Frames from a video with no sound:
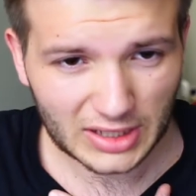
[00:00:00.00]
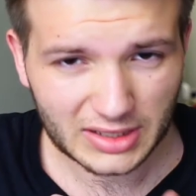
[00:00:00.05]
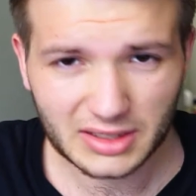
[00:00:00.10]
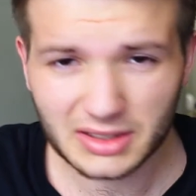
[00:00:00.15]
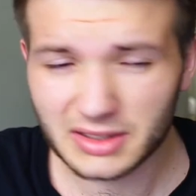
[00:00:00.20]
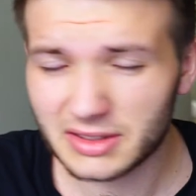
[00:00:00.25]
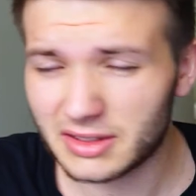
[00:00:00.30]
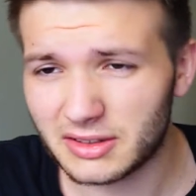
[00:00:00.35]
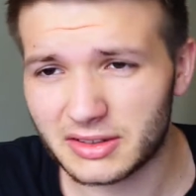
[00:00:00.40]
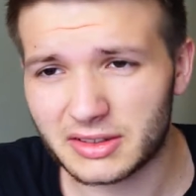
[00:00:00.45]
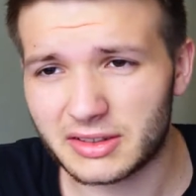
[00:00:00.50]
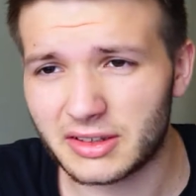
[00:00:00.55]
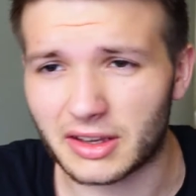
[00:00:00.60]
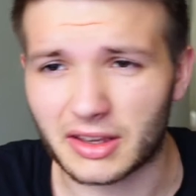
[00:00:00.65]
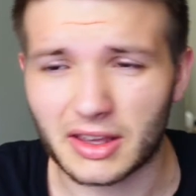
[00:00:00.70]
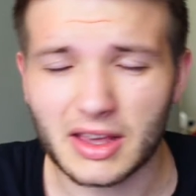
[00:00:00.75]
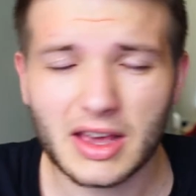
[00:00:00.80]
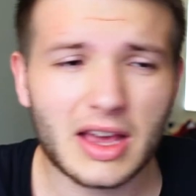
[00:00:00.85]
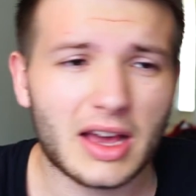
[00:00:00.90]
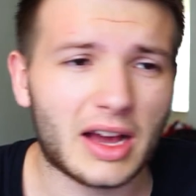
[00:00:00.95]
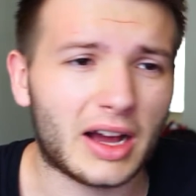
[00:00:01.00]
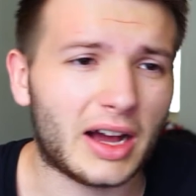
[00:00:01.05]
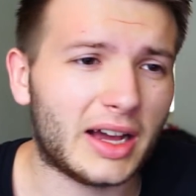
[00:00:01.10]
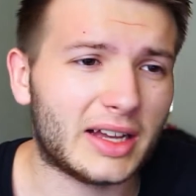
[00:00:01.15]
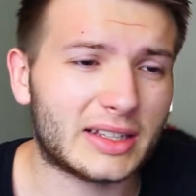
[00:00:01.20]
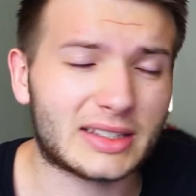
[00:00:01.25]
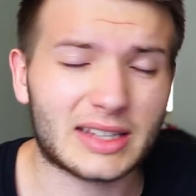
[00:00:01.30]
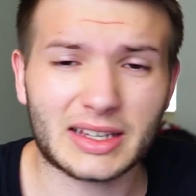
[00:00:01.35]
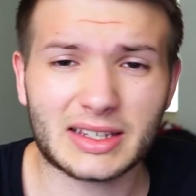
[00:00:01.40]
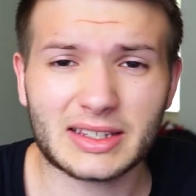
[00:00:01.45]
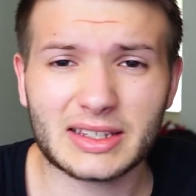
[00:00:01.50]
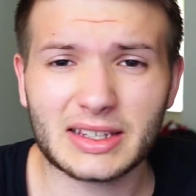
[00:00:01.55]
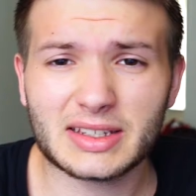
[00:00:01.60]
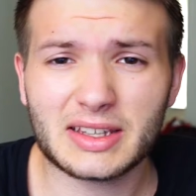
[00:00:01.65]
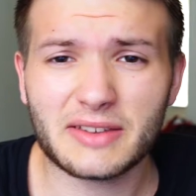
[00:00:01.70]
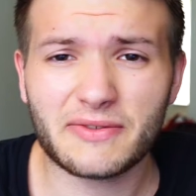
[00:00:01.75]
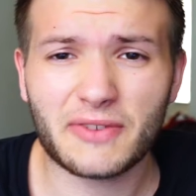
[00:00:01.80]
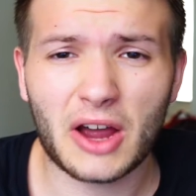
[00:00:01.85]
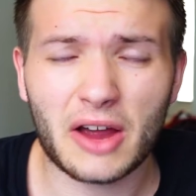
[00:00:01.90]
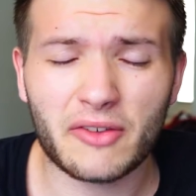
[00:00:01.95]
He's still sick. It's like
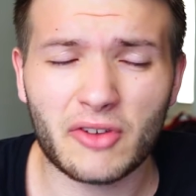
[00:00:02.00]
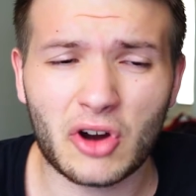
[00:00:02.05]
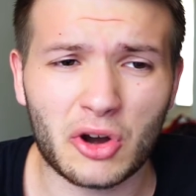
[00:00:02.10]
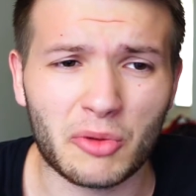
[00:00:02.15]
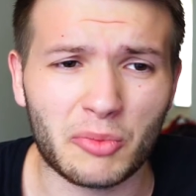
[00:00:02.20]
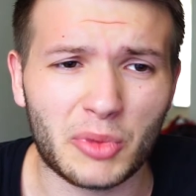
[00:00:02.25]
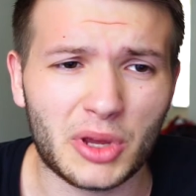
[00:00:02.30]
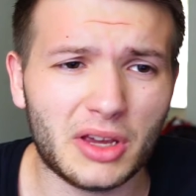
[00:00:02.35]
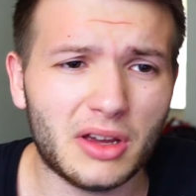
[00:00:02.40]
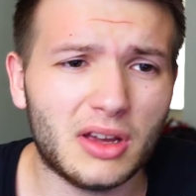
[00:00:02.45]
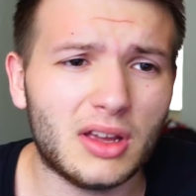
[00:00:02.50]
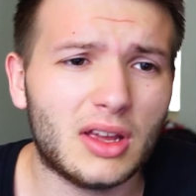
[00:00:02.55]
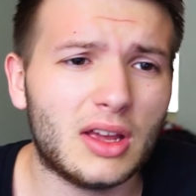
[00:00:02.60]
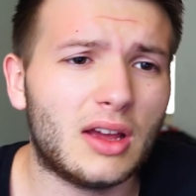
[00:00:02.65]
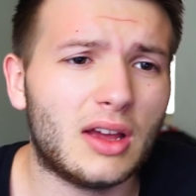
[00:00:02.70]
65 RMB.